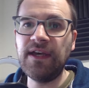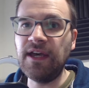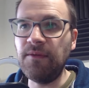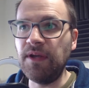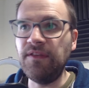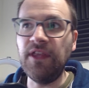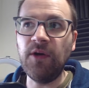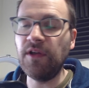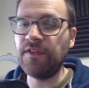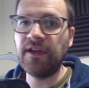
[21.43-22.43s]
um, and
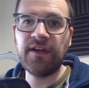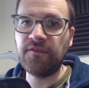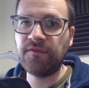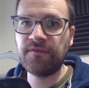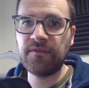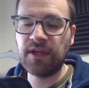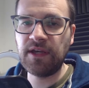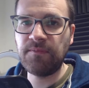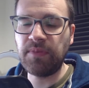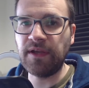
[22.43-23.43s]
no other kind of
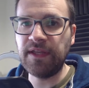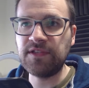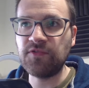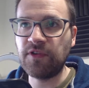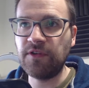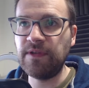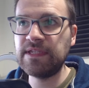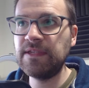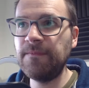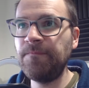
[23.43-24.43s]
uh, plugins or G U Is.